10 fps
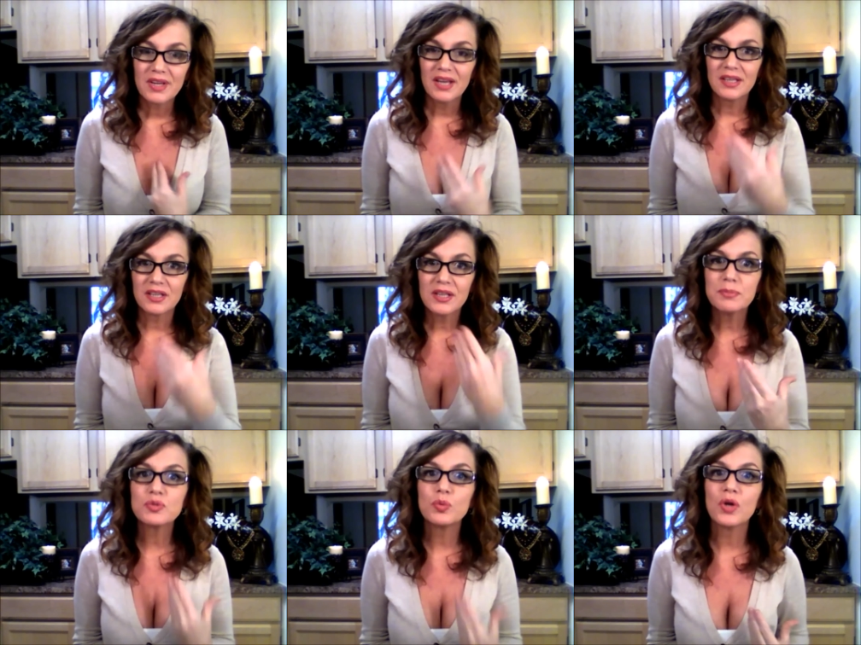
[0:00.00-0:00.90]
An
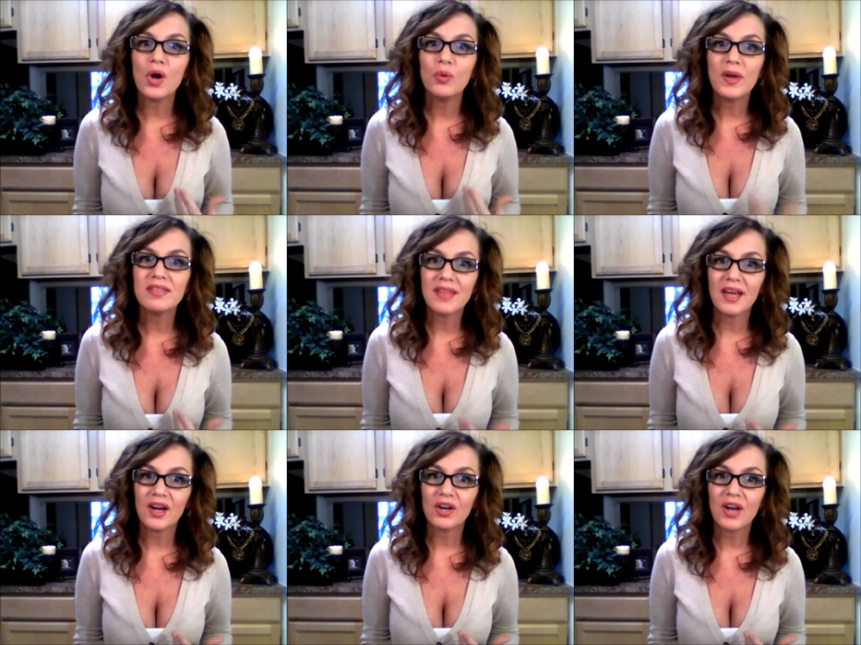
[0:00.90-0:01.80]
eclipse will go in
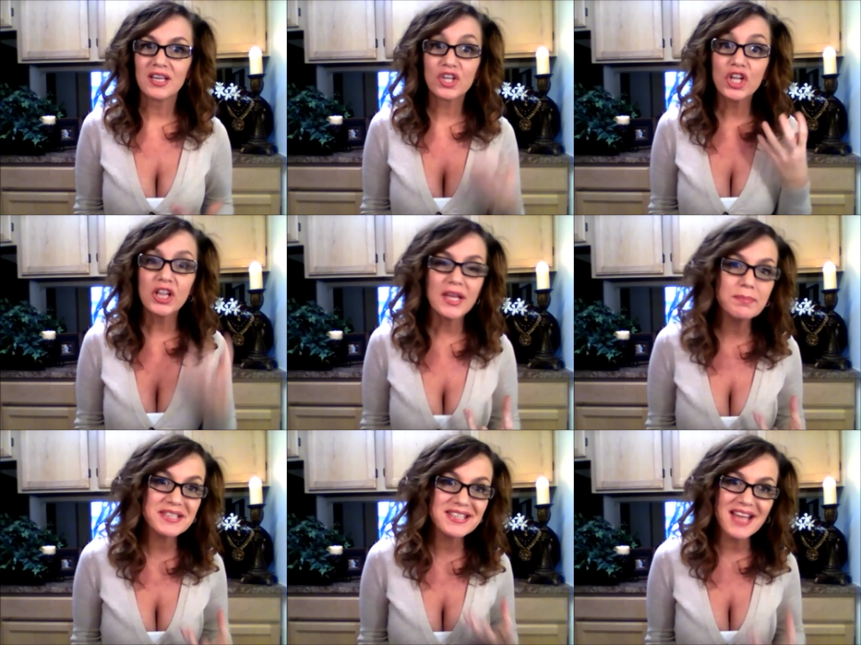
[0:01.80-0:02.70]
there and
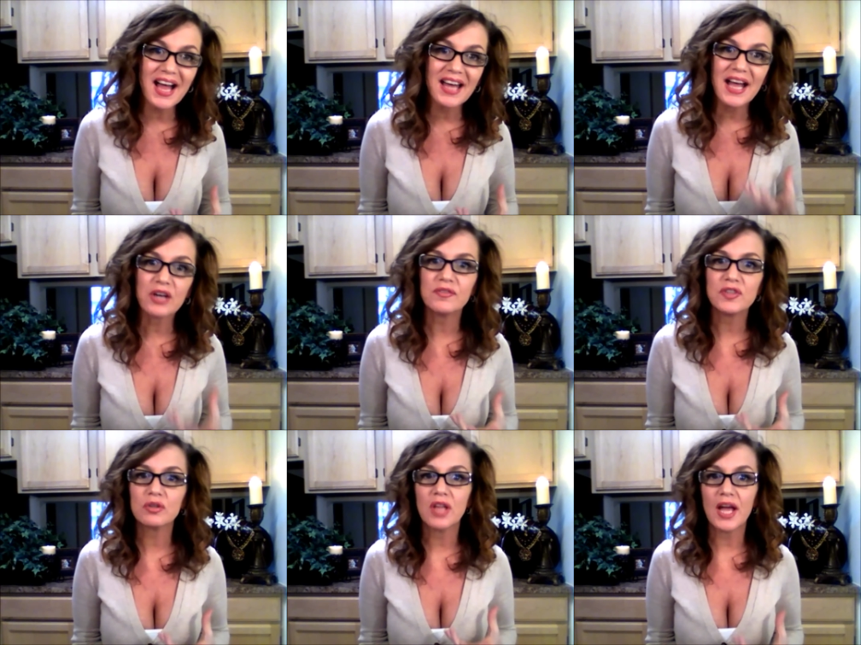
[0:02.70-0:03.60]
eclipse that out of
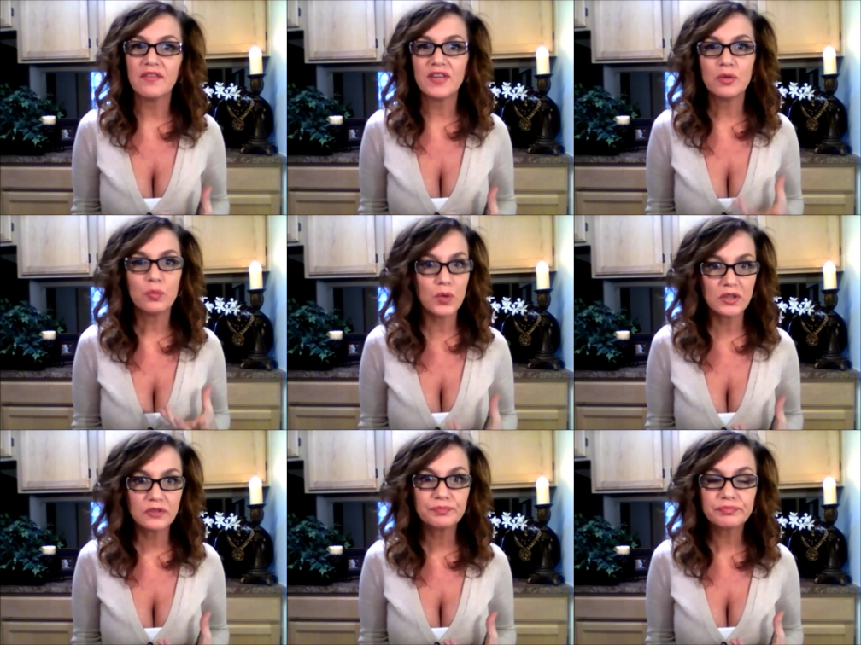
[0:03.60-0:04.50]
your life. It
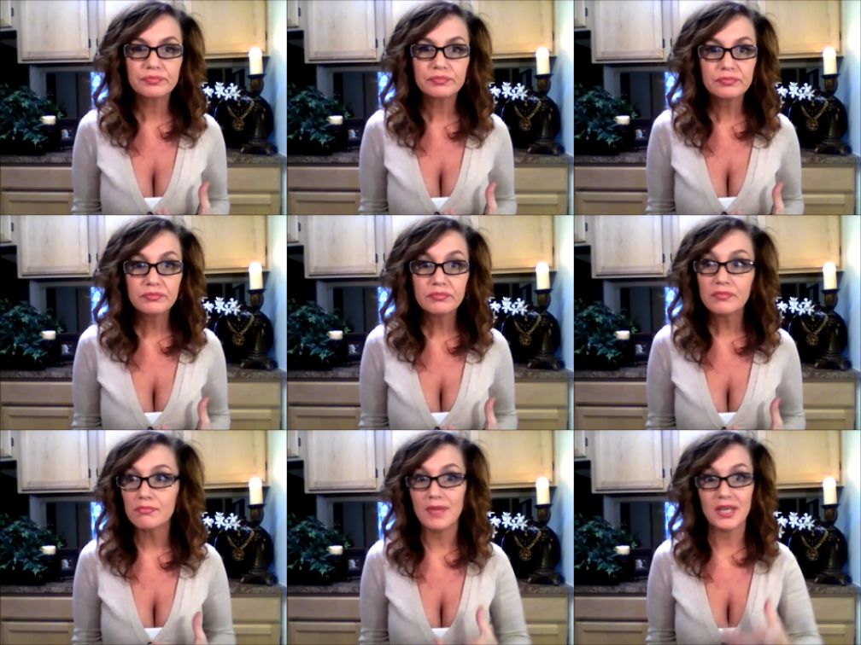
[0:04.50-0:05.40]
will
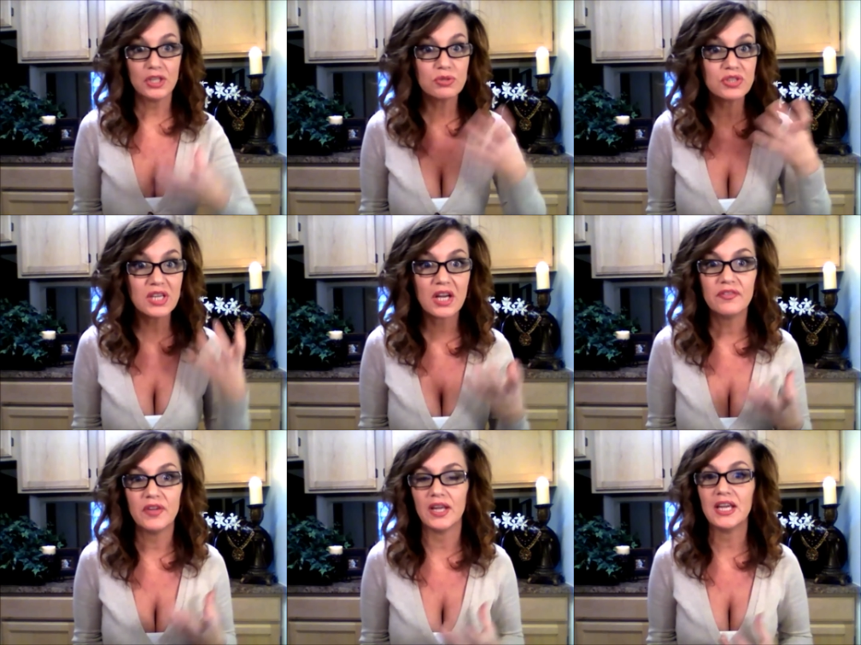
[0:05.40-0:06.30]
make you sick
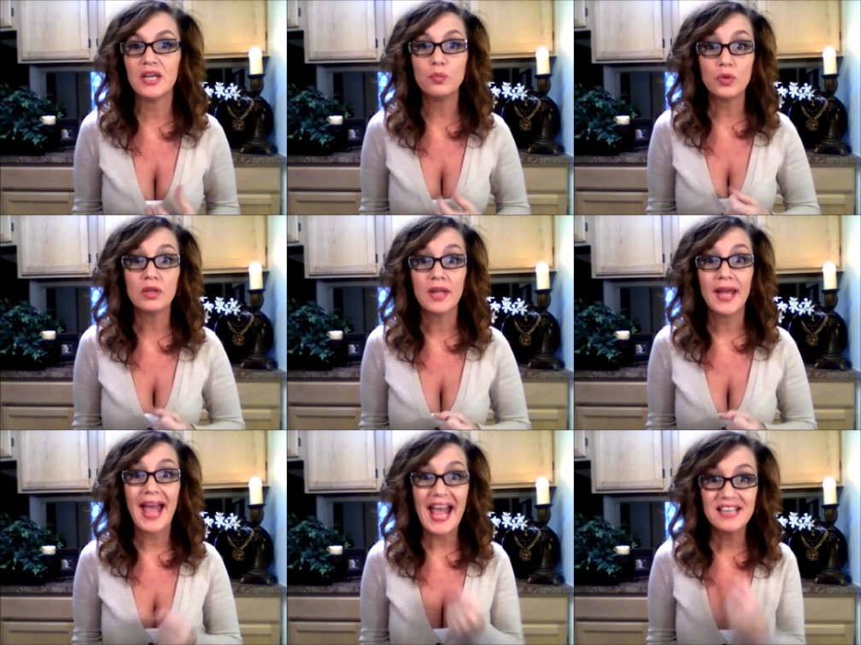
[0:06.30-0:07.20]
of it. It will
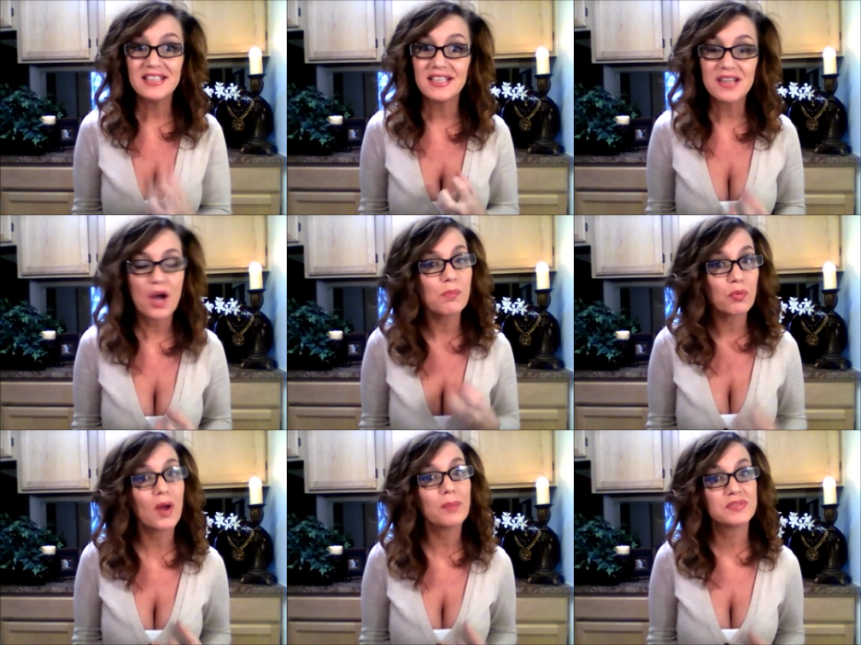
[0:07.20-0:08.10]
end it
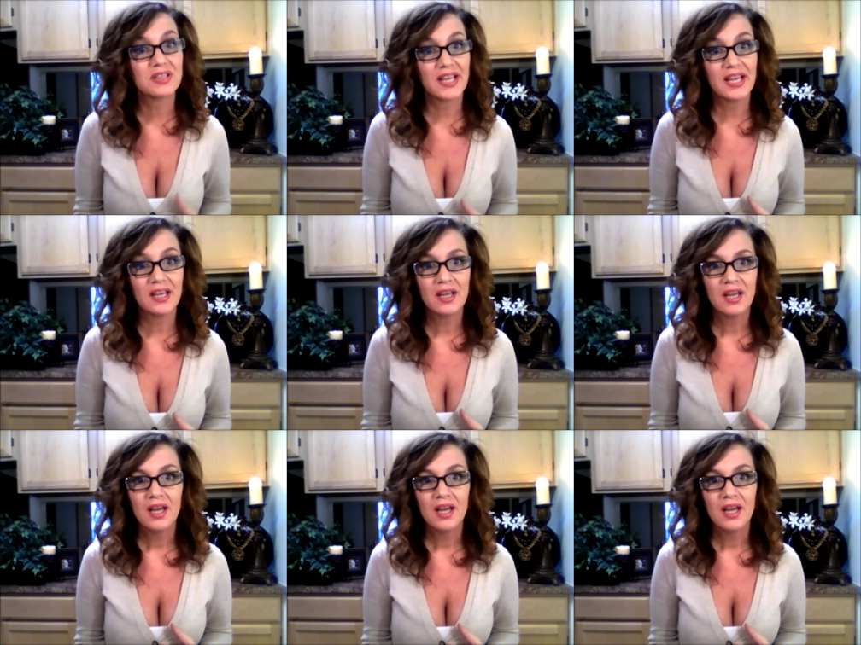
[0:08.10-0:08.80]
abruptly.